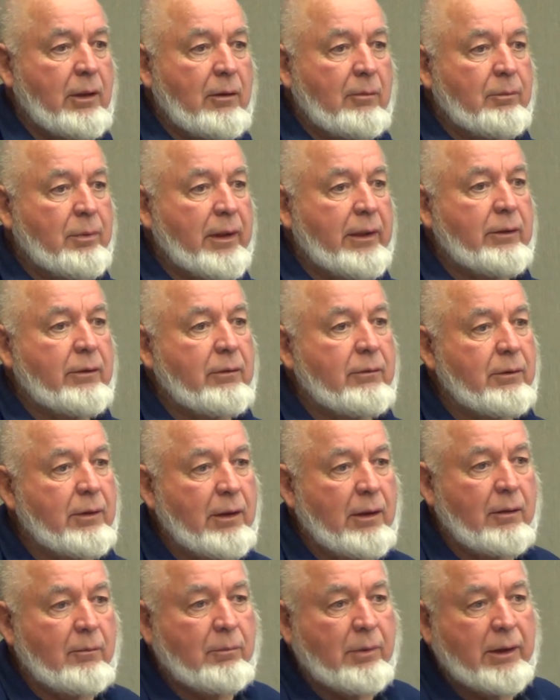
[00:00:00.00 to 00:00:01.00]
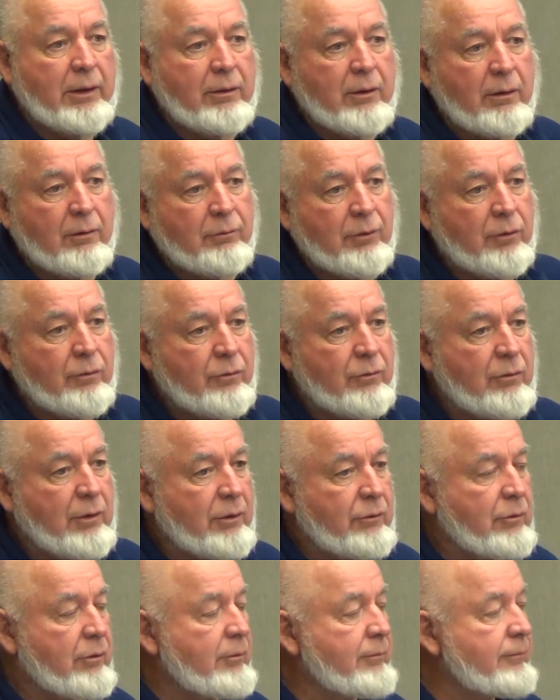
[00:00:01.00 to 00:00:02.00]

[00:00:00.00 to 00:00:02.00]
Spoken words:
break their road structure.